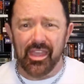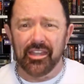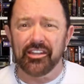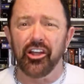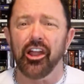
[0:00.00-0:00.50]

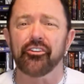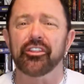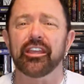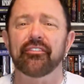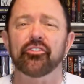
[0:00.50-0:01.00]
And in honor of
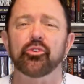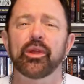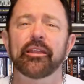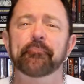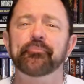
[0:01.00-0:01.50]
the Evil
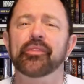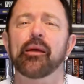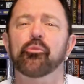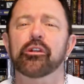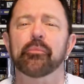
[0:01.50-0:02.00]
Queen,
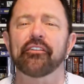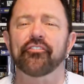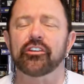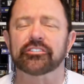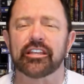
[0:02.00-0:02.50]
I'm wearing my
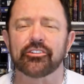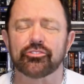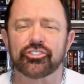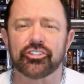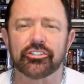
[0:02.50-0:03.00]
falsetto
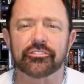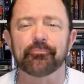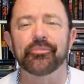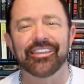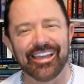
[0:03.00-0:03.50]
shirt.
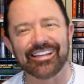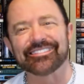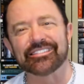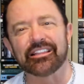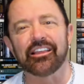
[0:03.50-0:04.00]

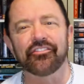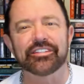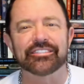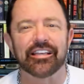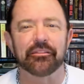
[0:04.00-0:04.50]
Yes, love
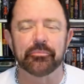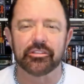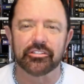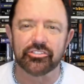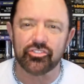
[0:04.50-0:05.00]
can tell a
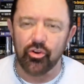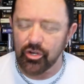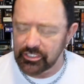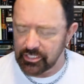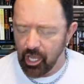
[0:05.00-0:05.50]
million
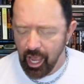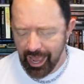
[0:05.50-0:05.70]
stories.